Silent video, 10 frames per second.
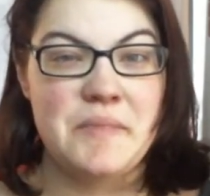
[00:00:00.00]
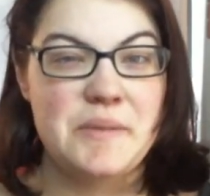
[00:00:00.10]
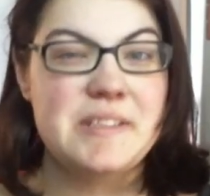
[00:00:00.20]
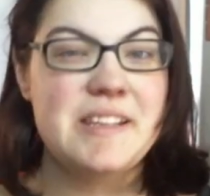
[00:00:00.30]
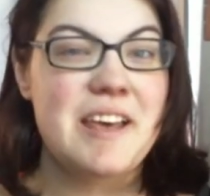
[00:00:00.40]
It
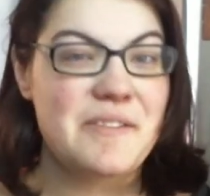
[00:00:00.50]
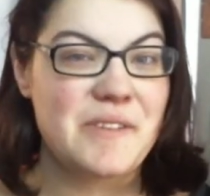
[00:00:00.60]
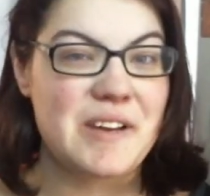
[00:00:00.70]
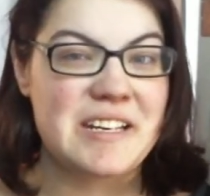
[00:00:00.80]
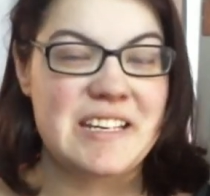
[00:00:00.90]
was a lot of
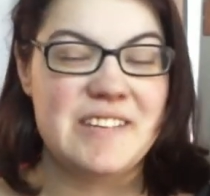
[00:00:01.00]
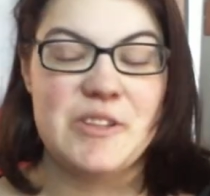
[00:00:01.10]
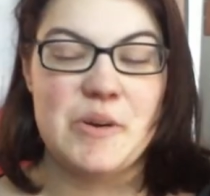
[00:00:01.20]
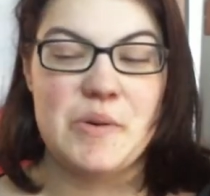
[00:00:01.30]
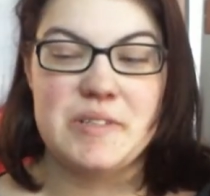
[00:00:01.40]
fun, even
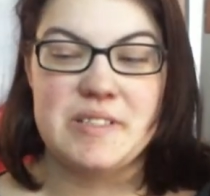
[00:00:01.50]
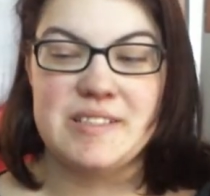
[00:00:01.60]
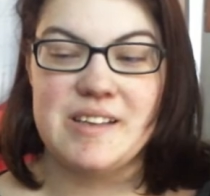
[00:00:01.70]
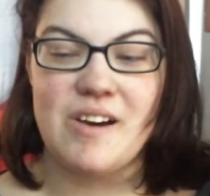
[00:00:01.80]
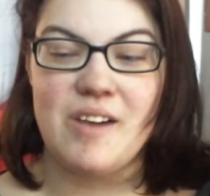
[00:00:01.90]
though it
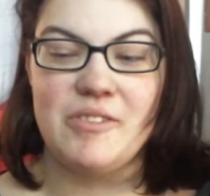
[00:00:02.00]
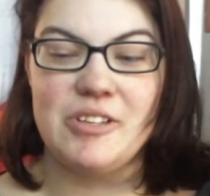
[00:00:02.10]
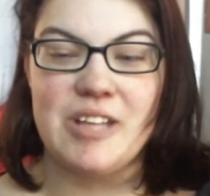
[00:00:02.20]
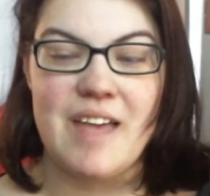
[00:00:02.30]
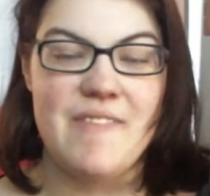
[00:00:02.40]
was
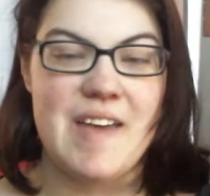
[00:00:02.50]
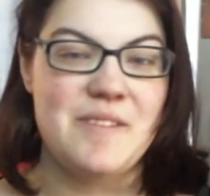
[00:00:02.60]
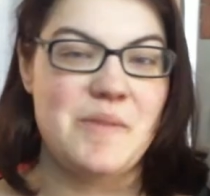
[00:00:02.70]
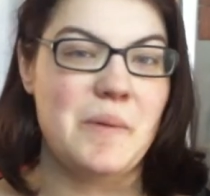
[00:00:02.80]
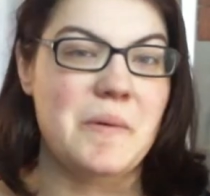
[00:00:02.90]
awful. And
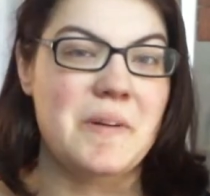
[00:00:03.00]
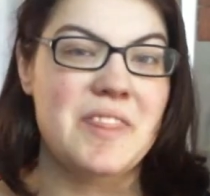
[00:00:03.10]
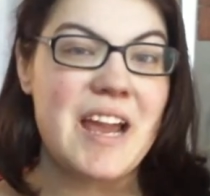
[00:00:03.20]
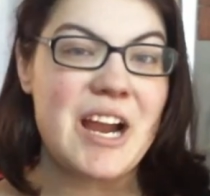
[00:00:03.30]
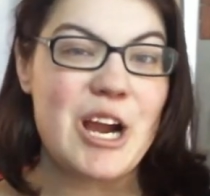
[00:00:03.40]
then while we were
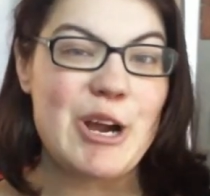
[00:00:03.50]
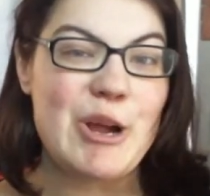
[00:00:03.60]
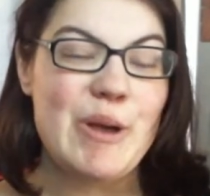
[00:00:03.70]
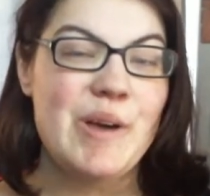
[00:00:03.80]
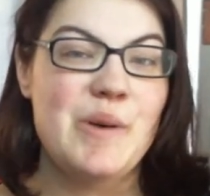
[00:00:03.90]
there,
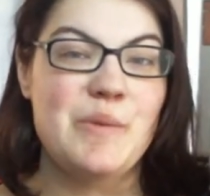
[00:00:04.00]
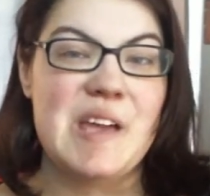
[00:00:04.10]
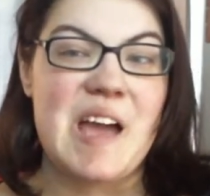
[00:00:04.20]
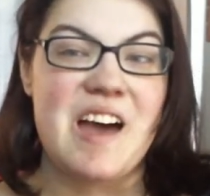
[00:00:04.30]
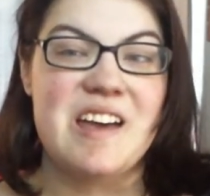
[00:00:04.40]

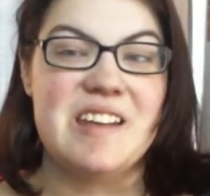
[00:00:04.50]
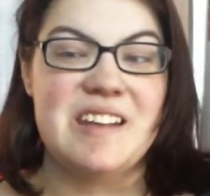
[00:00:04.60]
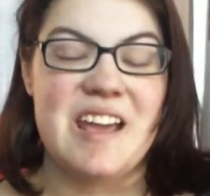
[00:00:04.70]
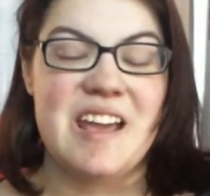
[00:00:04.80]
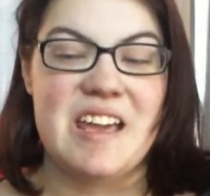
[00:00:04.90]
we got
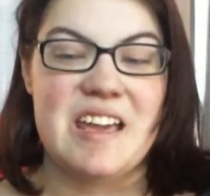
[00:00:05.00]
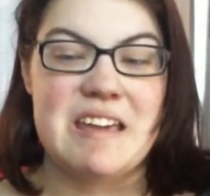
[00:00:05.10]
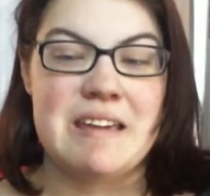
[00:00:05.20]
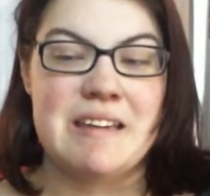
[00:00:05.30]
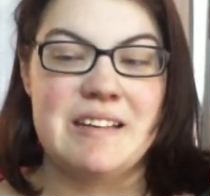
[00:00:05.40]

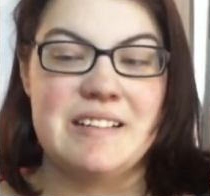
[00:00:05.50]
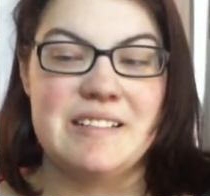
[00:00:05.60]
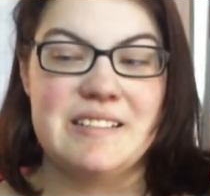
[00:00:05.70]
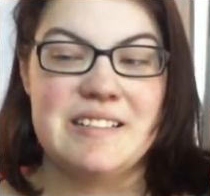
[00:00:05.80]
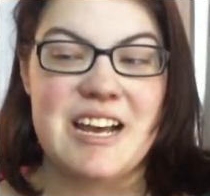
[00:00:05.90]
a
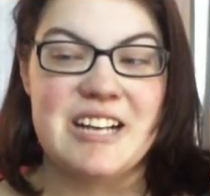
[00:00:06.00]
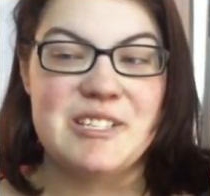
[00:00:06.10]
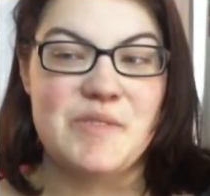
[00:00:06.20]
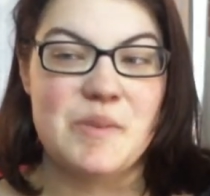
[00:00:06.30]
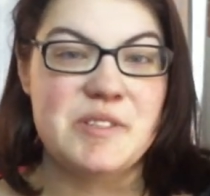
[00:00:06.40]

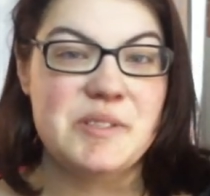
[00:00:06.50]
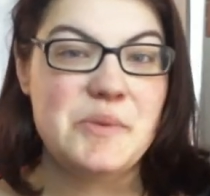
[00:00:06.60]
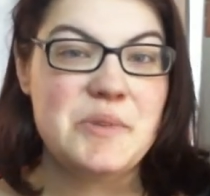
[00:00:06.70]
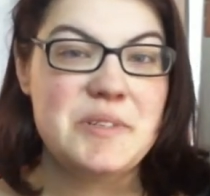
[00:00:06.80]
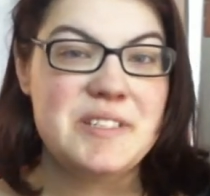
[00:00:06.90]
text from the
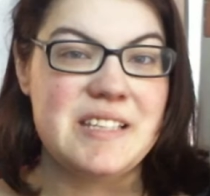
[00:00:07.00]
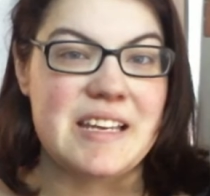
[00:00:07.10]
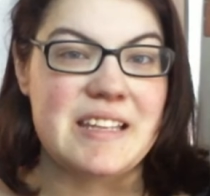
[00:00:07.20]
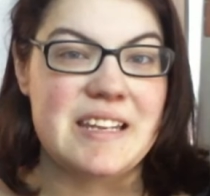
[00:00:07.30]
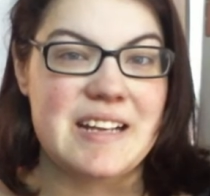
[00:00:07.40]
school
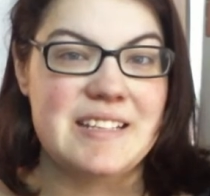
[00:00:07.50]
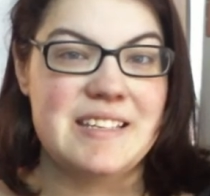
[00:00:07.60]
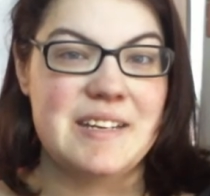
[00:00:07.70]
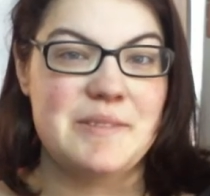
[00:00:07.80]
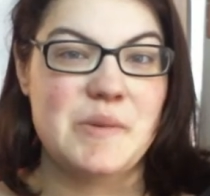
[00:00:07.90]
saying the next
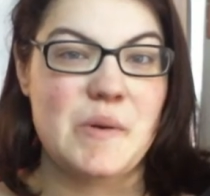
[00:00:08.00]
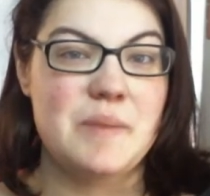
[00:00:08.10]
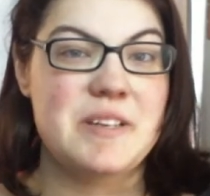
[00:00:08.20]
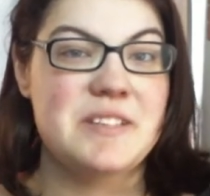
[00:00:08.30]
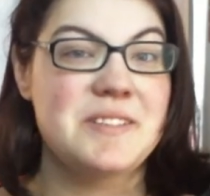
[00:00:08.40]
day was going to
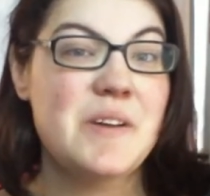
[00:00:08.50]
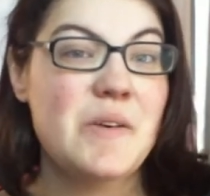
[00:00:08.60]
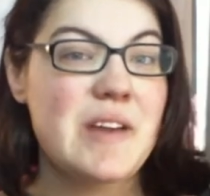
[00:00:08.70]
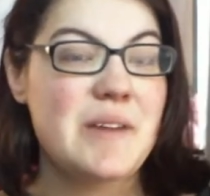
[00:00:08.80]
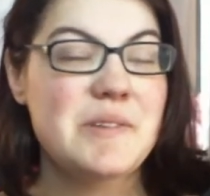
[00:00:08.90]
be a snow
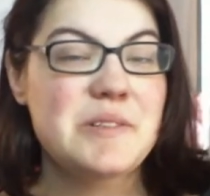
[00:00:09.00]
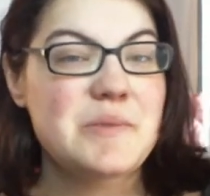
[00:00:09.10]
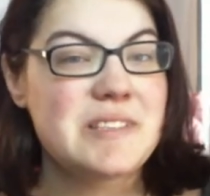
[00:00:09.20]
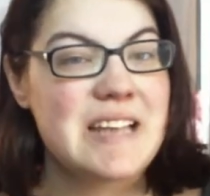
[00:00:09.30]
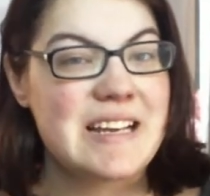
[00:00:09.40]
day, which
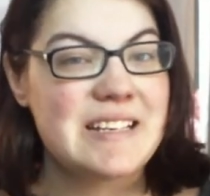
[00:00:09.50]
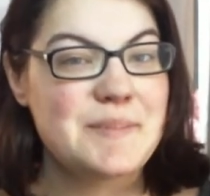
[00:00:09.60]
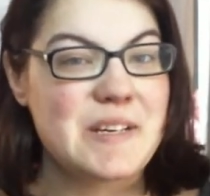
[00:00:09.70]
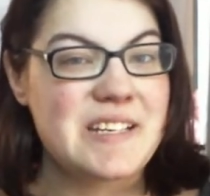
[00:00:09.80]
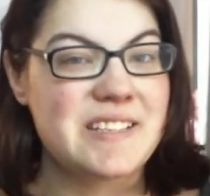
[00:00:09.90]
was nice
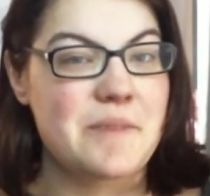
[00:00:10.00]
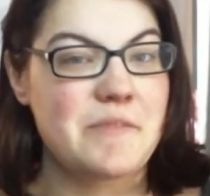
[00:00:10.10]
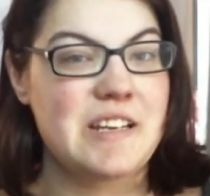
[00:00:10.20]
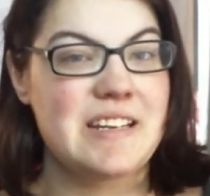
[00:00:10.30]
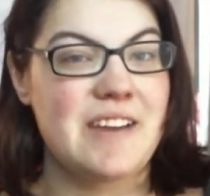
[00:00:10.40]
because then
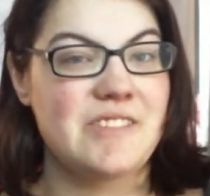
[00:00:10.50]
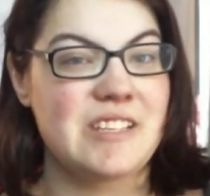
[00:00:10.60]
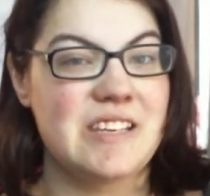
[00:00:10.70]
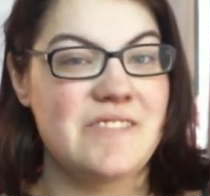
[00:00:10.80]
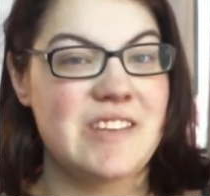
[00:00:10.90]
we didn't have to
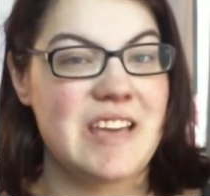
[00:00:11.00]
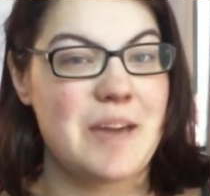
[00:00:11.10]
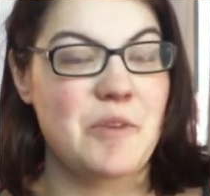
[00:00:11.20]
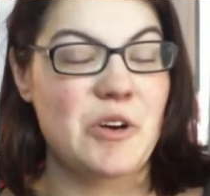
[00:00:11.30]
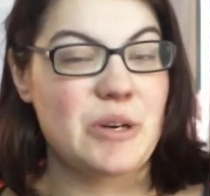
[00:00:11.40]
leave the
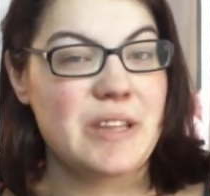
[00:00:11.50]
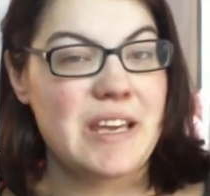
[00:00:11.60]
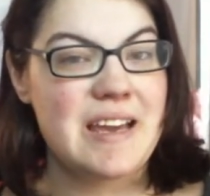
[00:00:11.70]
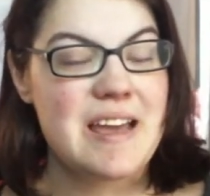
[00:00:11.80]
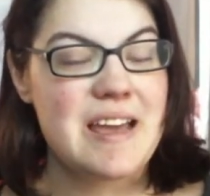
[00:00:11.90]
game early.